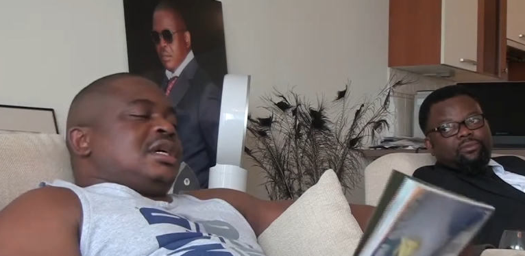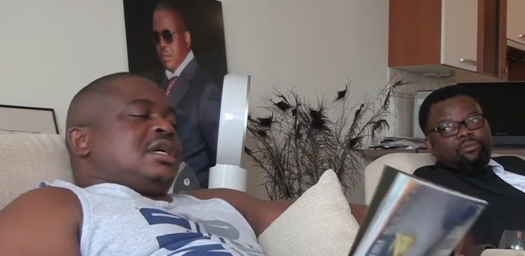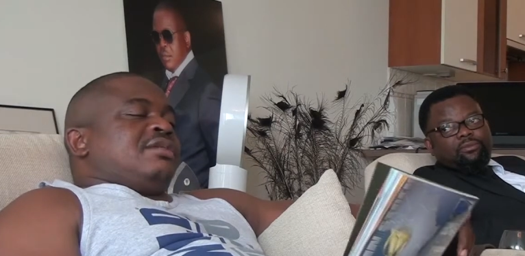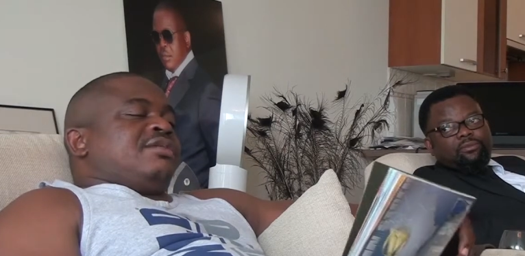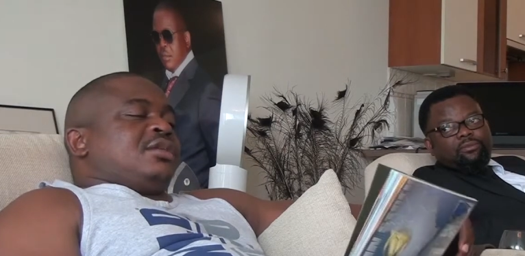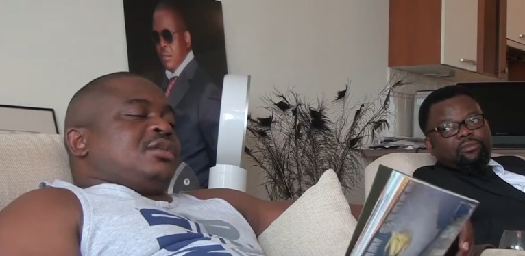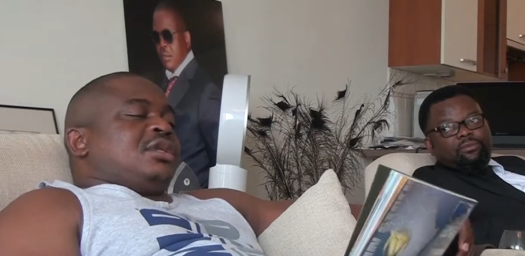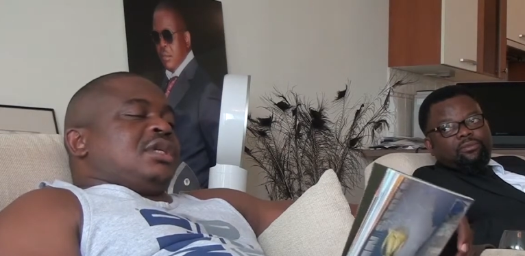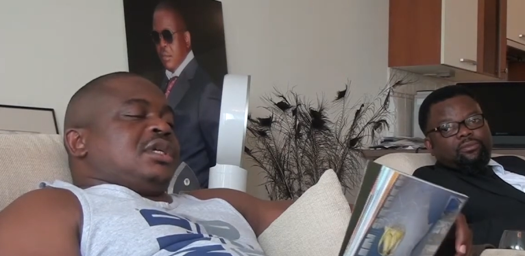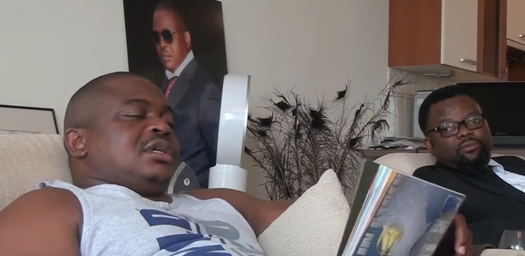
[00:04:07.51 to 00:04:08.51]
Speaker 1: And for
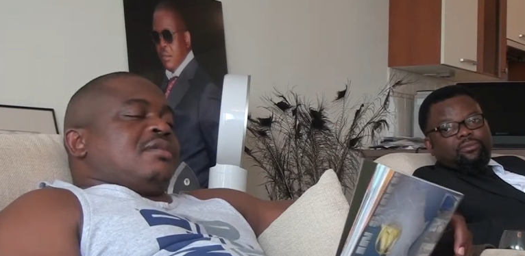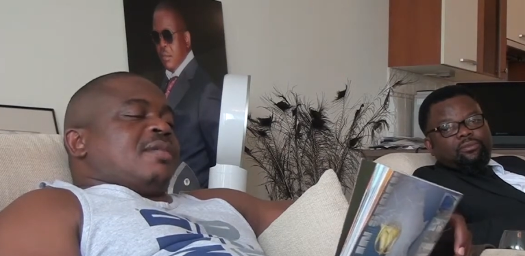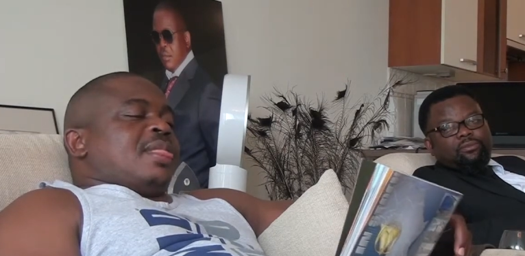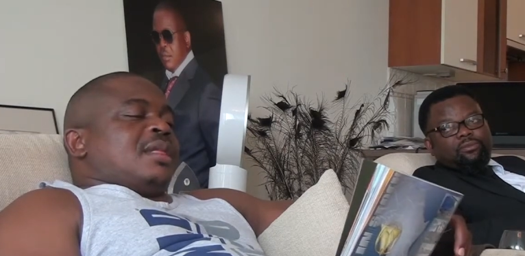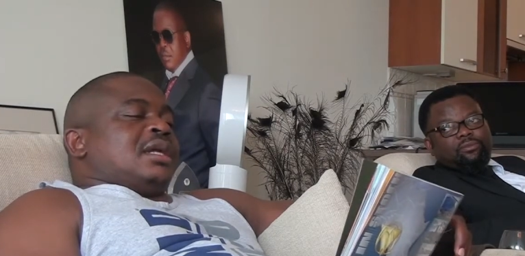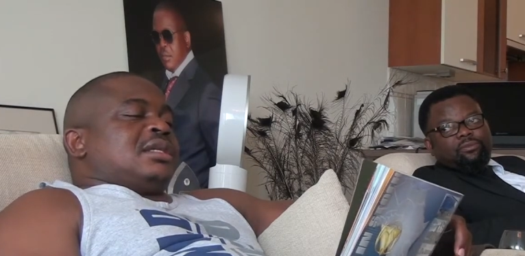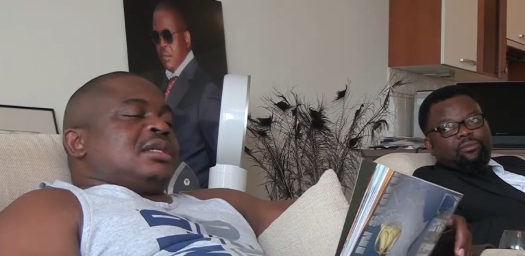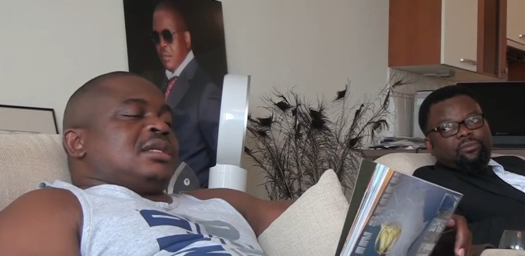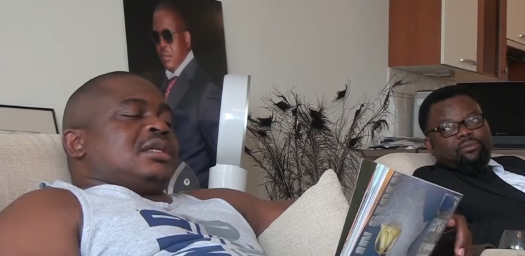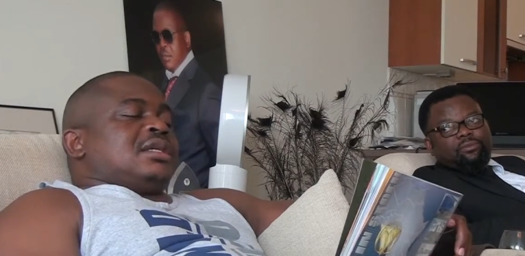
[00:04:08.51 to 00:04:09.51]
today, I
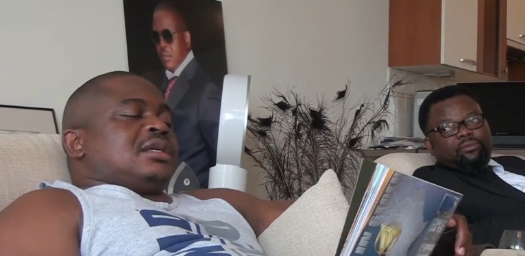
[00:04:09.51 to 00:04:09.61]
think